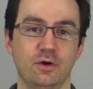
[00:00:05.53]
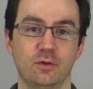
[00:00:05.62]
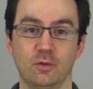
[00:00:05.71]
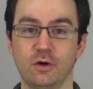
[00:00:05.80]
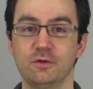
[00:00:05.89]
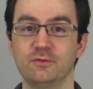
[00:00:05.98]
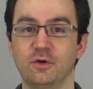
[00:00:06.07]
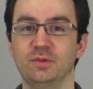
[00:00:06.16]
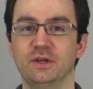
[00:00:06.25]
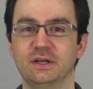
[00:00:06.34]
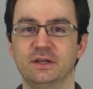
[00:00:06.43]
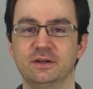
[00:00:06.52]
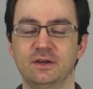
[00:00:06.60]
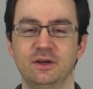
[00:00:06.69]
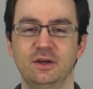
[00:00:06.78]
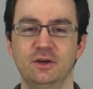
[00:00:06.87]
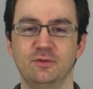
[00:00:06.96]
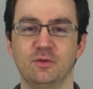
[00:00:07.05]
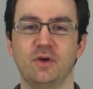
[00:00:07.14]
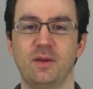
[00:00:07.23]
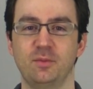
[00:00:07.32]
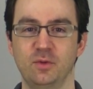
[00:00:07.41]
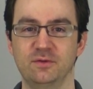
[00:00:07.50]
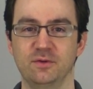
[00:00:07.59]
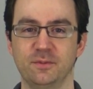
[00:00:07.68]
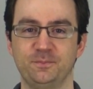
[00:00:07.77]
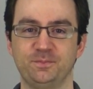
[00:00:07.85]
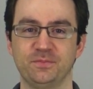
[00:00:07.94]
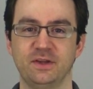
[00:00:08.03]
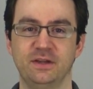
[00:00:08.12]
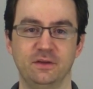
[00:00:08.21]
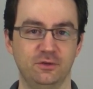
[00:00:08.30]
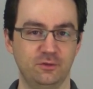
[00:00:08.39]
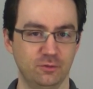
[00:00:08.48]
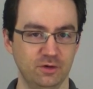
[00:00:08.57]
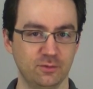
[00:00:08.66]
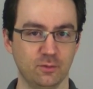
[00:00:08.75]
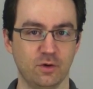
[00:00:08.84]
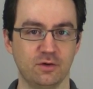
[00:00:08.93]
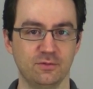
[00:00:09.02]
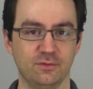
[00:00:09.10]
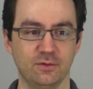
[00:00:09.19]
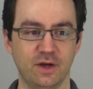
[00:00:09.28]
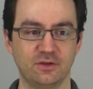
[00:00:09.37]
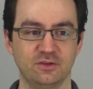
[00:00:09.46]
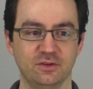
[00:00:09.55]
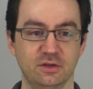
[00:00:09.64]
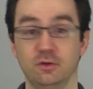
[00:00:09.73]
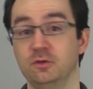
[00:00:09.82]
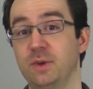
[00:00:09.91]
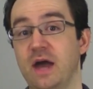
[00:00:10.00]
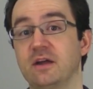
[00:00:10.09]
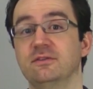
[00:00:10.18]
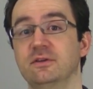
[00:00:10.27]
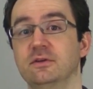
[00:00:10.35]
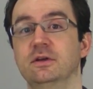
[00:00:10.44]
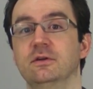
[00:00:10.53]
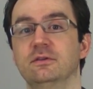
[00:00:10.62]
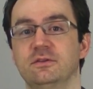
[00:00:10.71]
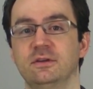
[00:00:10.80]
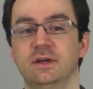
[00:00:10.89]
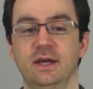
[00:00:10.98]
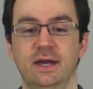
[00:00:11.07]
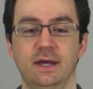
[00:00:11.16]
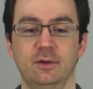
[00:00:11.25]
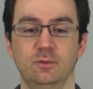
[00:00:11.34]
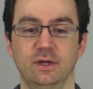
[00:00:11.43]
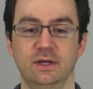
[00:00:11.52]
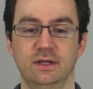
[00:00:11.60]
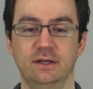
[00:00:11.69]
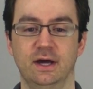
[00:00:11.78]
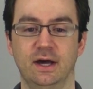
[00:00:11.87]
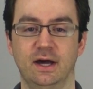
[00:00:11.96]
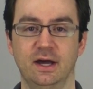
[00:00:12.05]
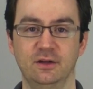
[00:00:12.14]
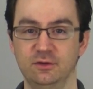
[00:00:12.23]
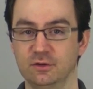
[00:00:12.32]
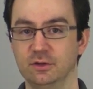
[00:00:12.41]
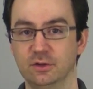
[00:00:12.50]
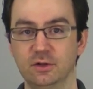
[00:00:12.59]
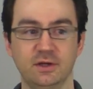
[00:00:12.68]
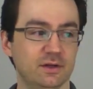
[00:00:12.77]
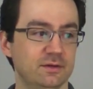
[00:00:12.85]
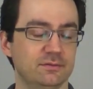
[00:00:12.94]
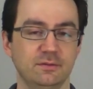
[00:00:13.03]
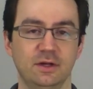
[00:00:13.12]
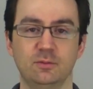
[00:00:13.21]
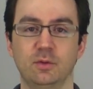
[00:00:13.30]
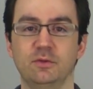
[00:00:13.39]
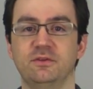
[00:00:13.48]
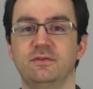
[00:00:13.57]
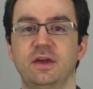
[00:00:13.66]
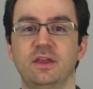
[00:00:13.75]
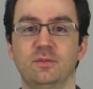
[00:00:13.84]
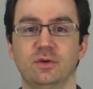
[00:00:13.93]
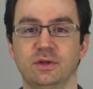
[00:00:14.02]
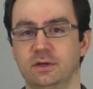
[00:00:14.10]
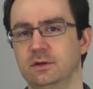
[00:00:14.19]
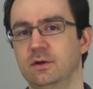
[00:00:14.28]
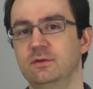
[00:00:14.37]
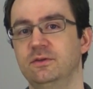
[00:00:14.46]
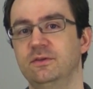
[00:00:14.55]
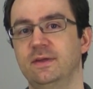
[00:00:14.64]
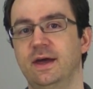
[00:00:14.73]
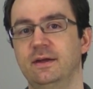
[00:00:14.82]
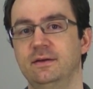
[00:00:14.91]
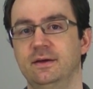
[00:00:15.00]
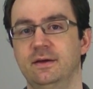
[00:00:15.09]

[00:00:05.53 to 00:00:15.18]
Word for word: our Waterfall plugin for RapidWeaver. Now the story for Waterfall actually goes back a few years when I took a look at, at what was available and I noticed that